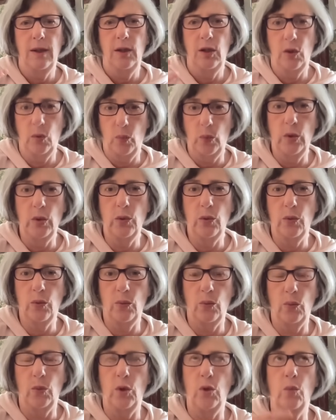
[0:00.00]
you will
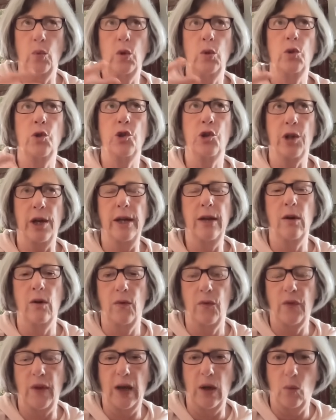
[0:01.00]
you will shake
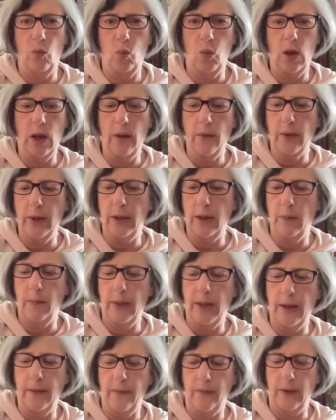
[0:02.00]
off that worry
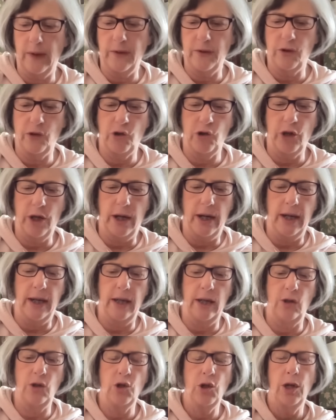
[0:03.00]
about this
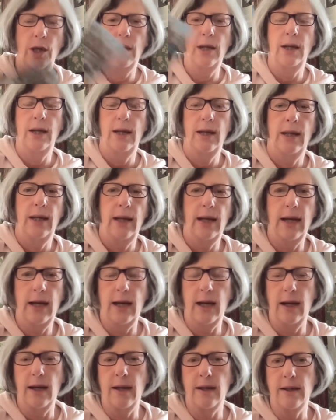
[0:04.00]
change
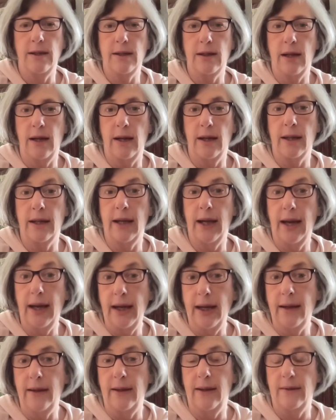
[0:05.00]
and uh,
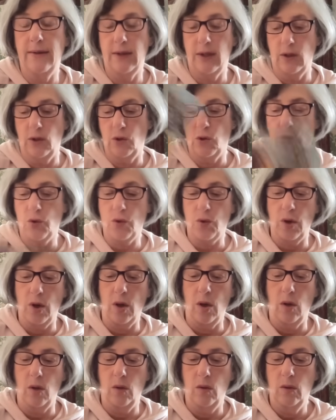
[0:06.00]
gain this
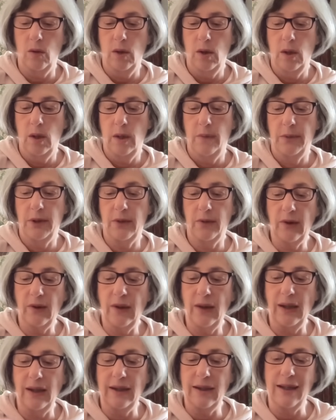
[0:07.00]
control because I
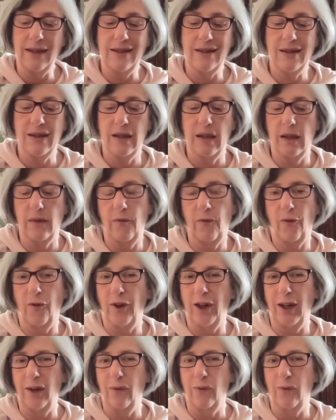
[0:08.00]
think that's the fear